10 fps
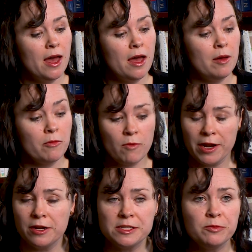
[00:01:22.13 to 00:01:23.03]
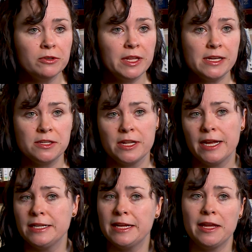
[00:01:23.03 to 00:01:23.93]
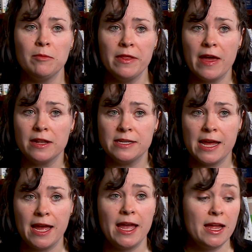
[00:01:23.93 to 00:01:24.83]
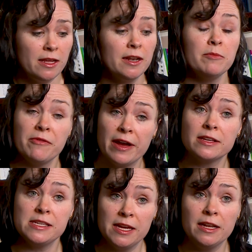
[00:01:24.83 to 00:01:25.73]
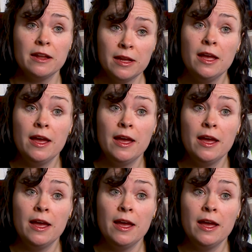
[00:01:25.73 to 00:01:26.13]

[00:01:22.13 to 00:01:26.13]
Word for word: um, right on his birthday, so that I can take him in that day and get him the vaccine